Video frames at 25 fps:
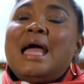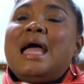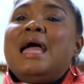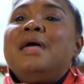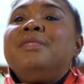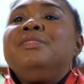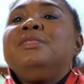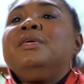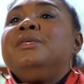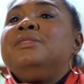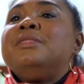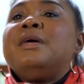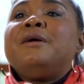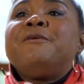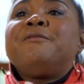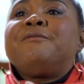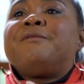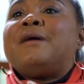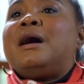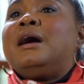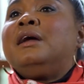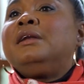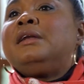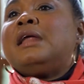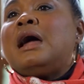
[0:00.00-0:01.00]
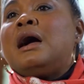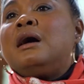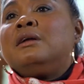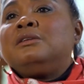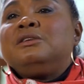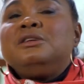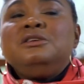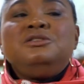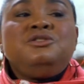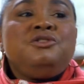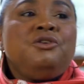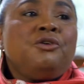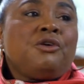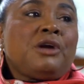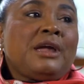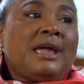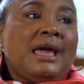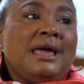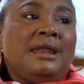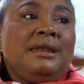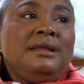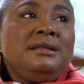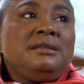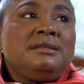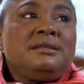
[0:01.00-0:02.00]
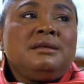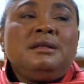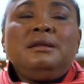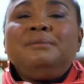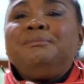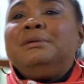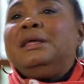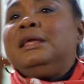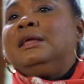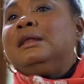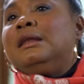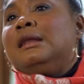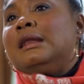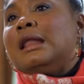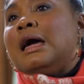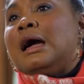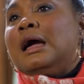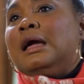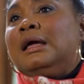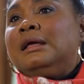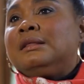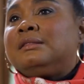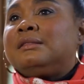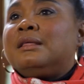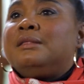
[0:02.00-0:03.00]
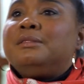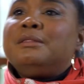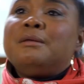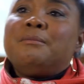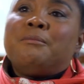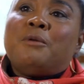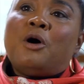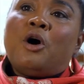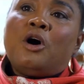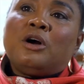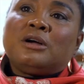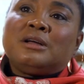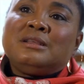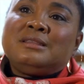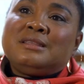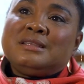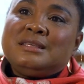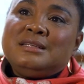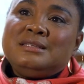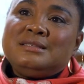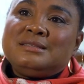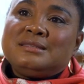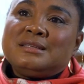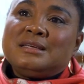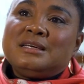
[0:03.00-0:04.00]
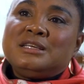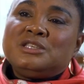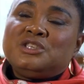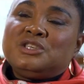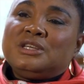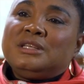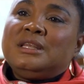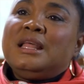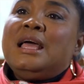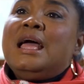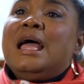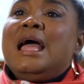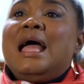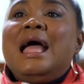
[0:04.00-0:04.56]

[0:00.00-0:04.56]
and then they find out is your character being liked and the market research, and